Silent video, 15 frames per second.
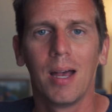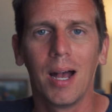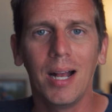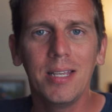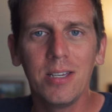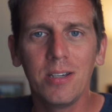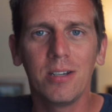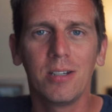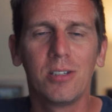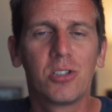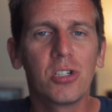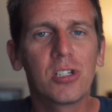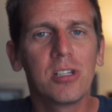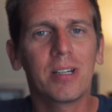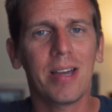And you
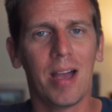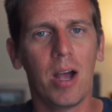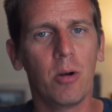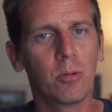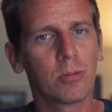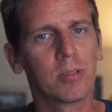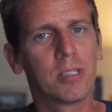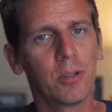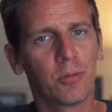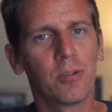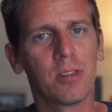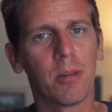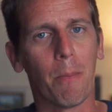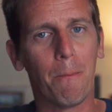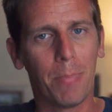just look at how
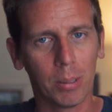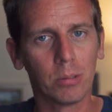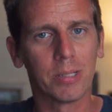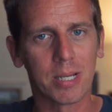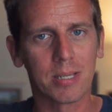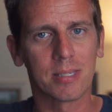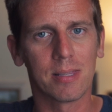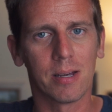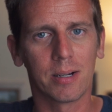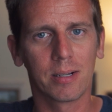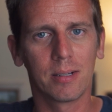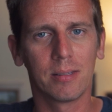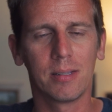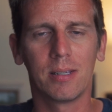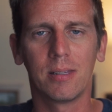different the buildings
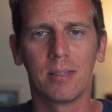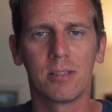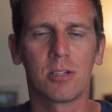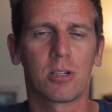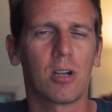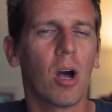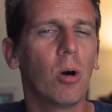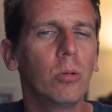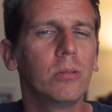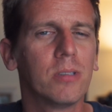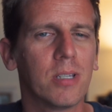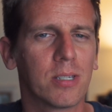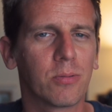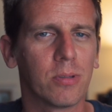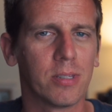look. There's a
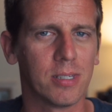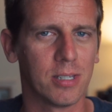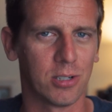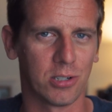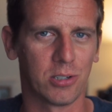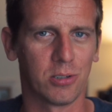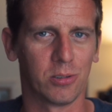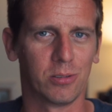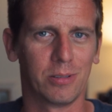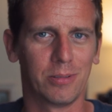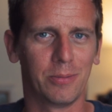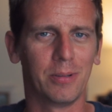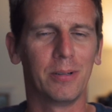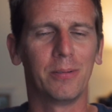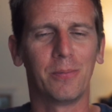coldness with the digital.
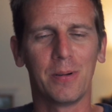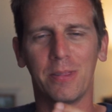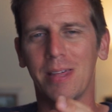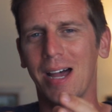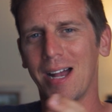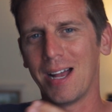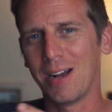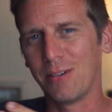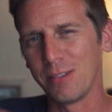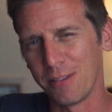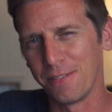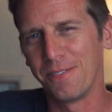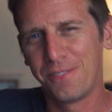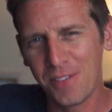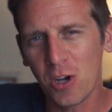With the
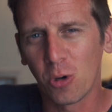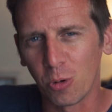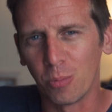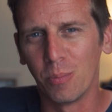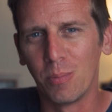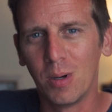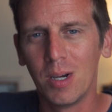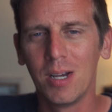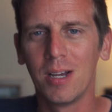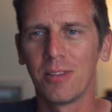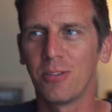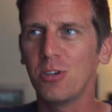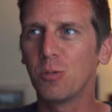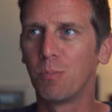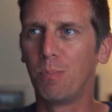film,
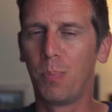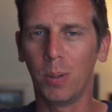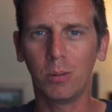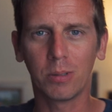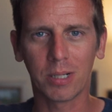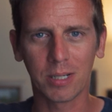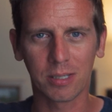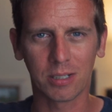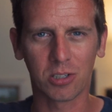those buildings are